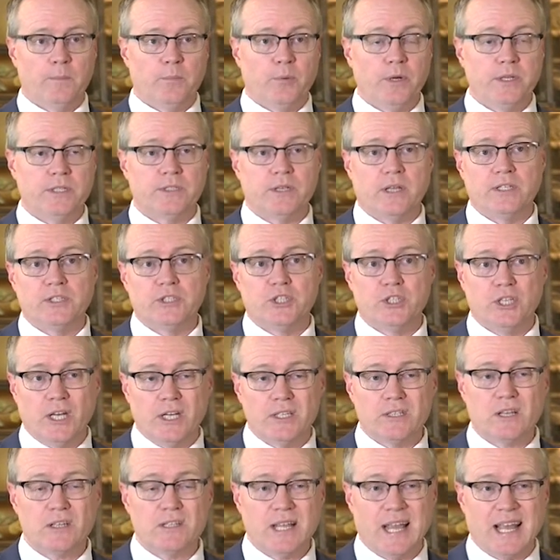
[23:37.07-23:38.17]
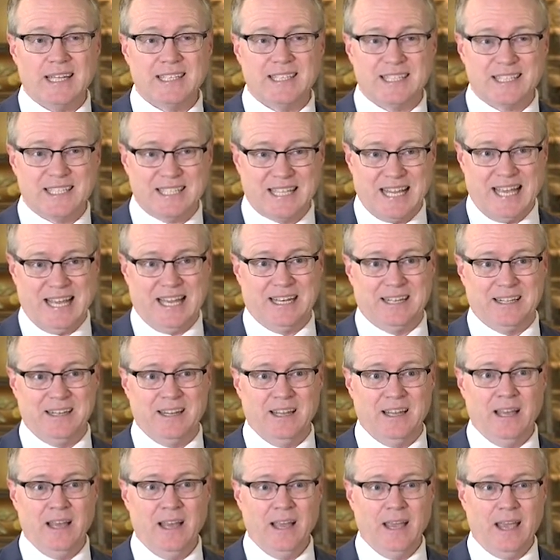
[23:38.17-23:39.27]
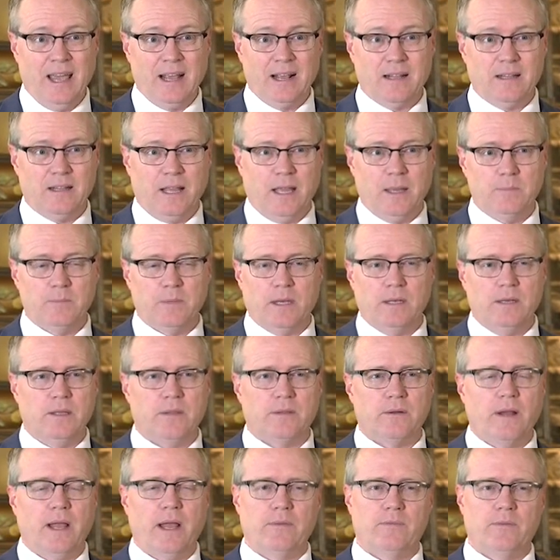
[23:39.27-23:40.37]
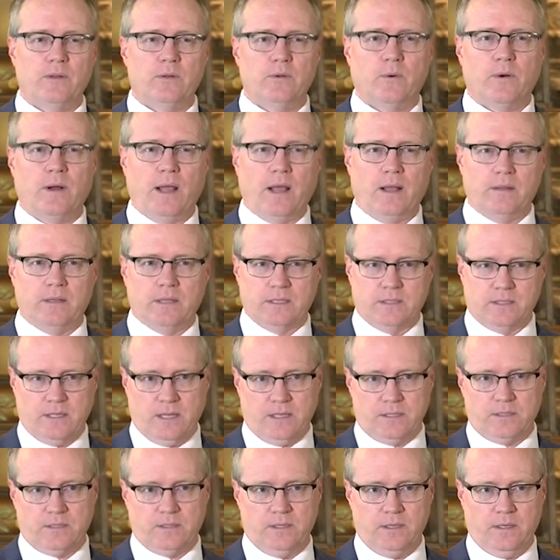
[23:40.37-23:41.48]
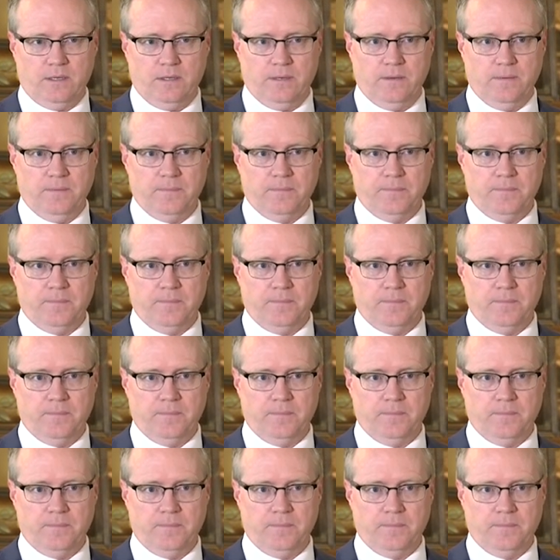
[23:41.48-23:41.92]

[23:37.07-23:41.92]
preached that Jesus had sinned, and claimed that neither heaven nor hell existed.